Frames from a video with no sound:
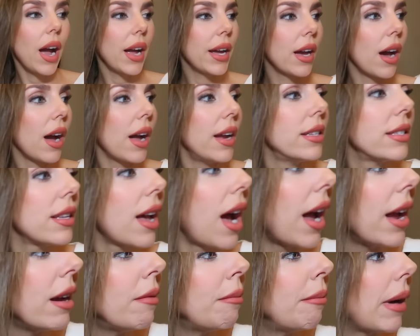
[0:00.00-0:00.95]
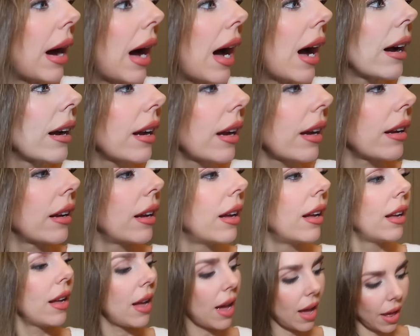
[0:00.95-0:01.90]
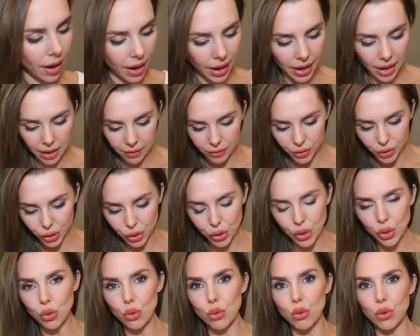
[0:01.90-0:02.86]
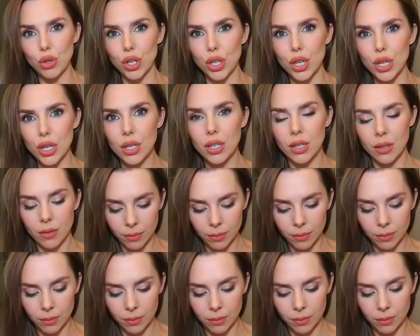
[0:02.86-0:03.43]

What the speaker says: Hi guys, I am back, and I have just ordered